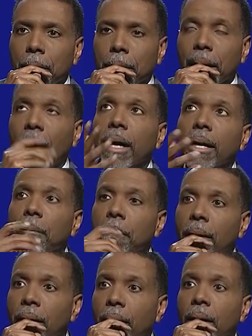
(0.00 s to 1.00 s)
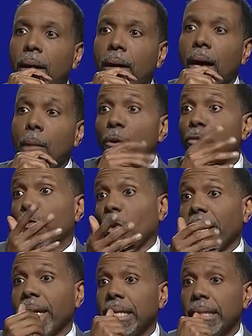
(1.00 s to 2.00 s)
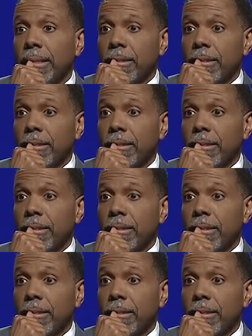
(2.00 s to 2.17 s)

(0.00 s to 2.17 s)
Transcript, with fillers: God, I'm, I'm afraid.